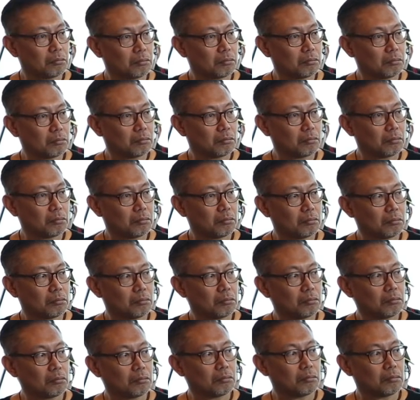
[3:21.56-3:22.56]

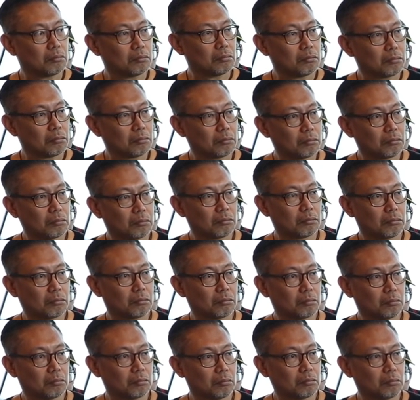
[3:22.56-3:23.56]

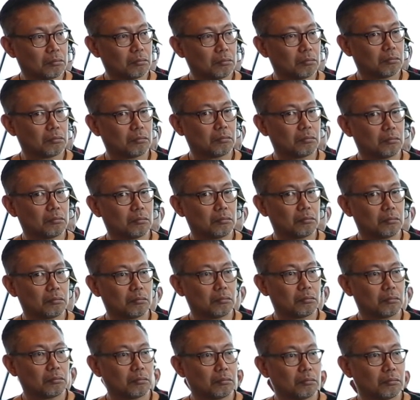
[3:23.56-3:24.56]

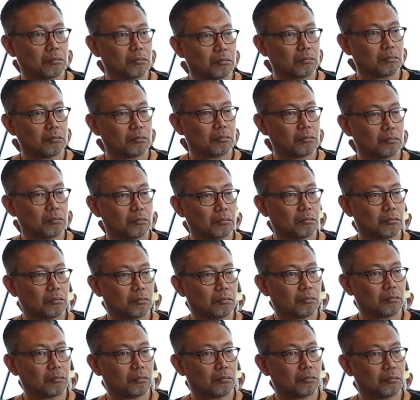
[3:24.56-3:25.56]

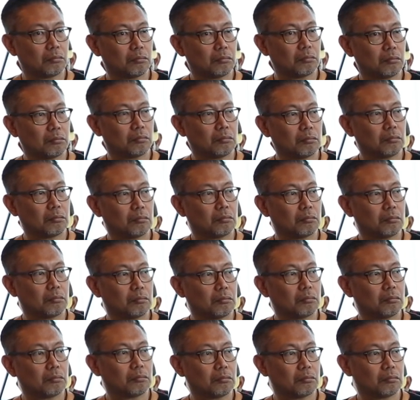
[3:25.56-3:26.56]

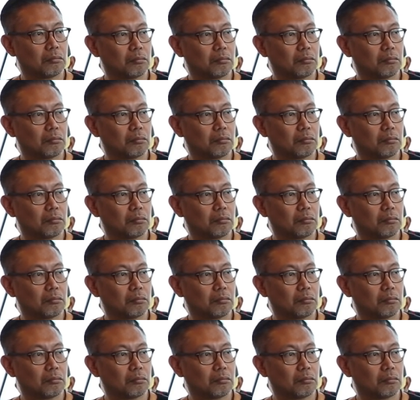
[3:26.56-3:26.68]
[no speech]